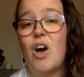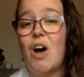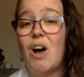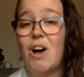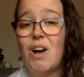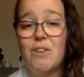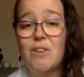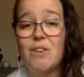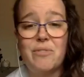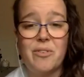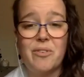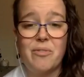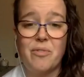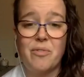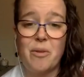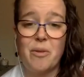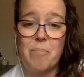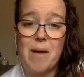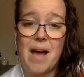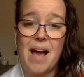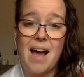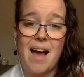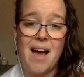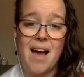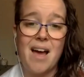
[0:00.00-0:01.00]
off of the
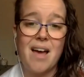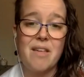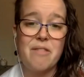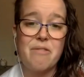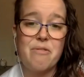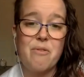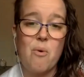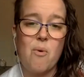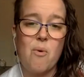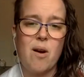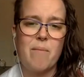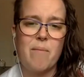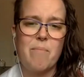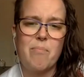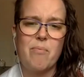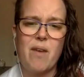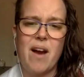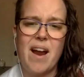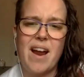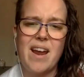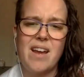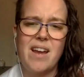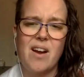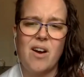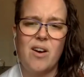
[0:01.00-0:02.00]
path or
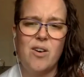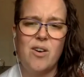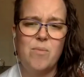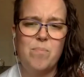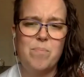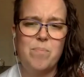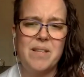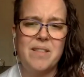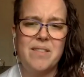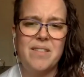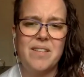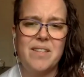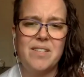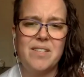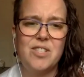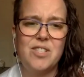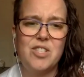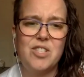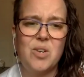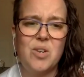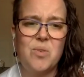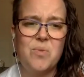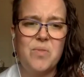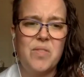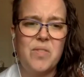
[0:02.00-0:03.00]
break open the
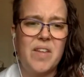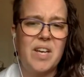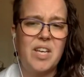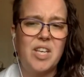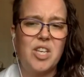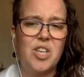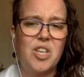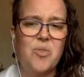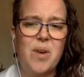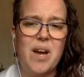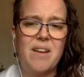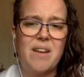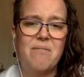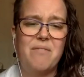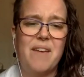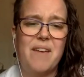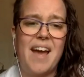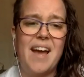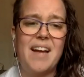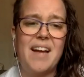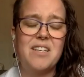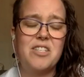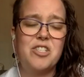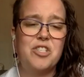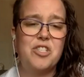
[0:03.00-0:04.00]
stone that you have
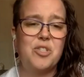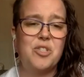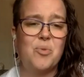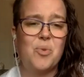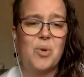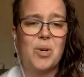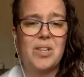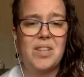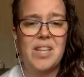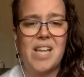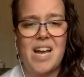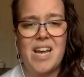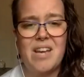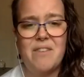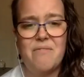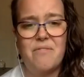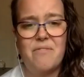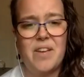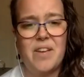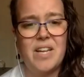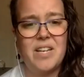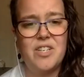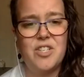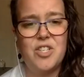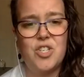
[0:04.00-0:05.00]
etched your life
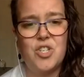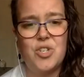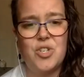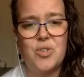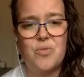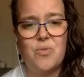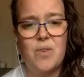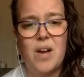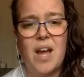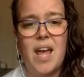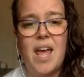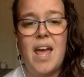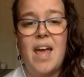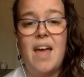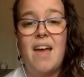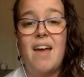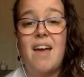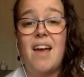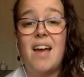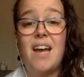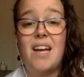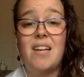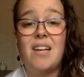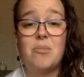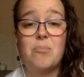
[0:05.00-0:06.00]
into
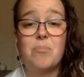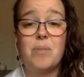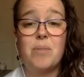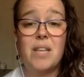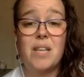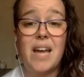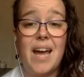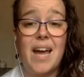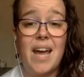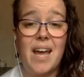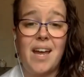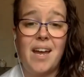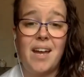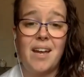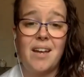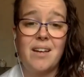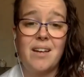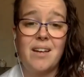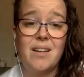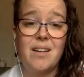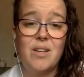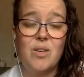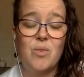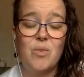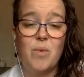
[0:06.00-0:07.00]
and play
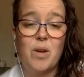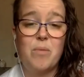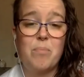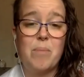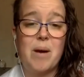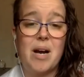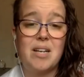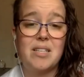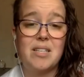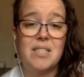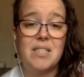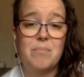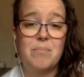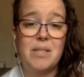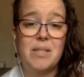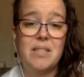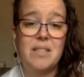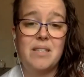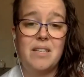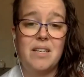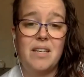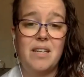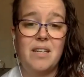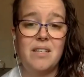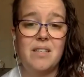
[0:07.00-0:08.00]
with
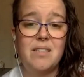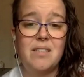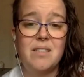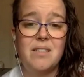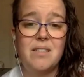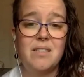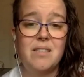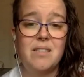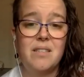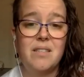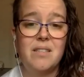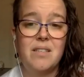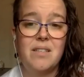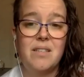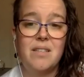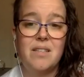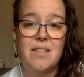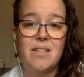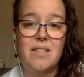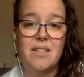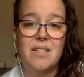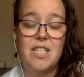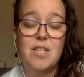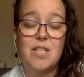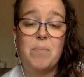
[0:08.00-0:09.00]
possibility.
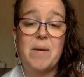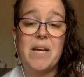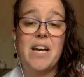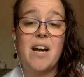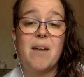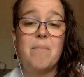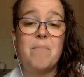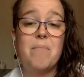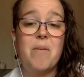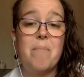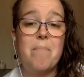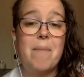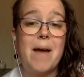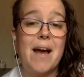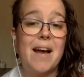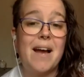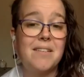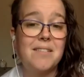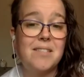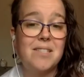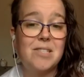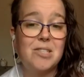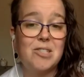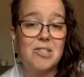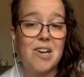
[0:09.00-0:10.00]
To become the
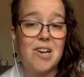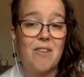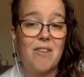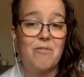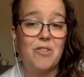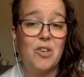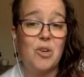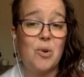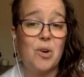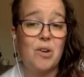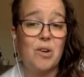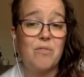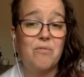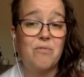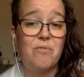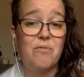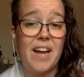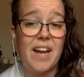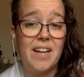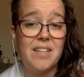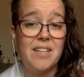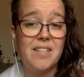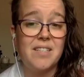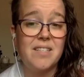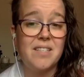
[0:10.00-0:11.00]
master of your
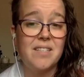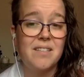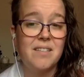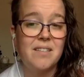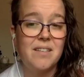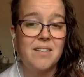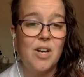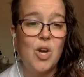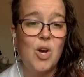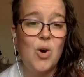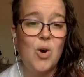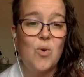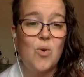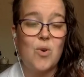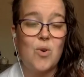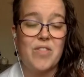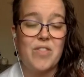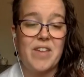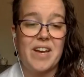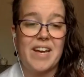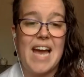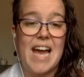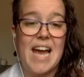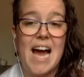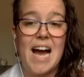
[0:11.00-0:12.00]
fate or
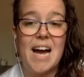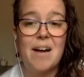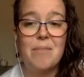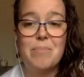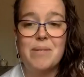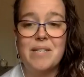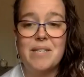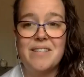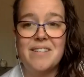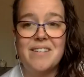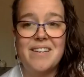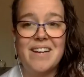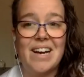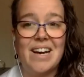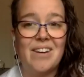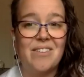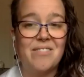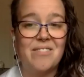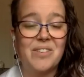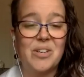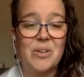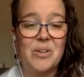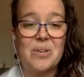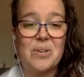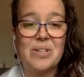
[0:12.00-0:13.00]
the captain
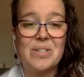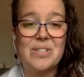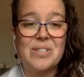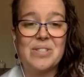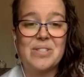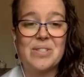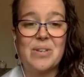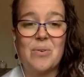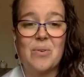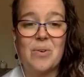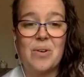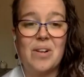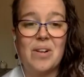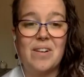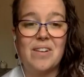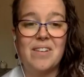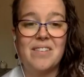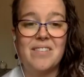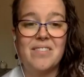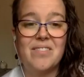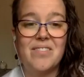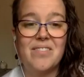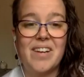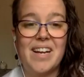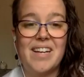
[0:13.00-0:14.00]
of your
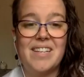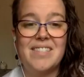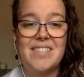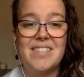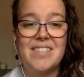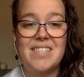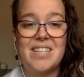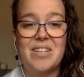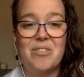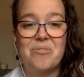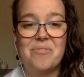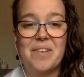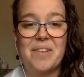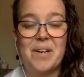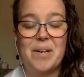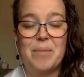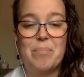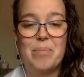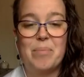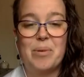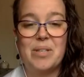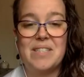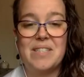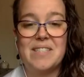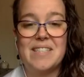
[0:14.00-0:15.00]
soul, as
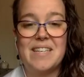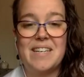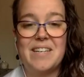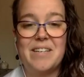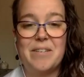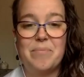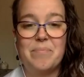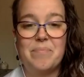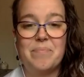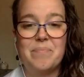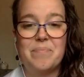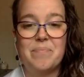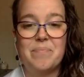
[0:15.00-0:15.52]
Silva puts it.